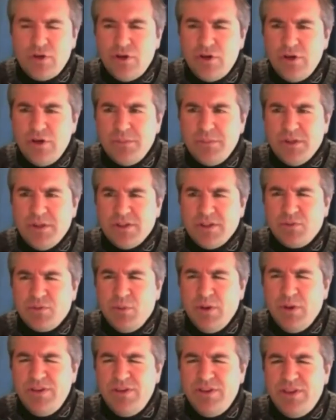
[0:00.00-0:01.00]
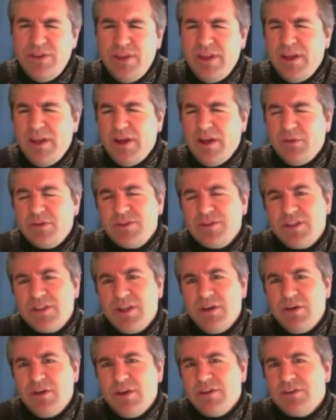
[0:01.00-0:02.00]
tournaments, one thing I was
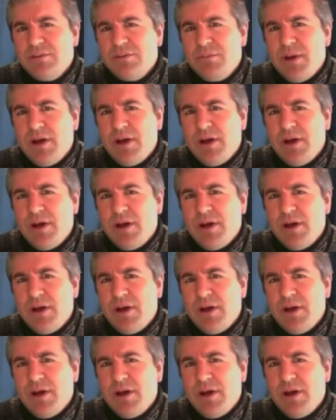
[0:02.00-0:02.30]
curious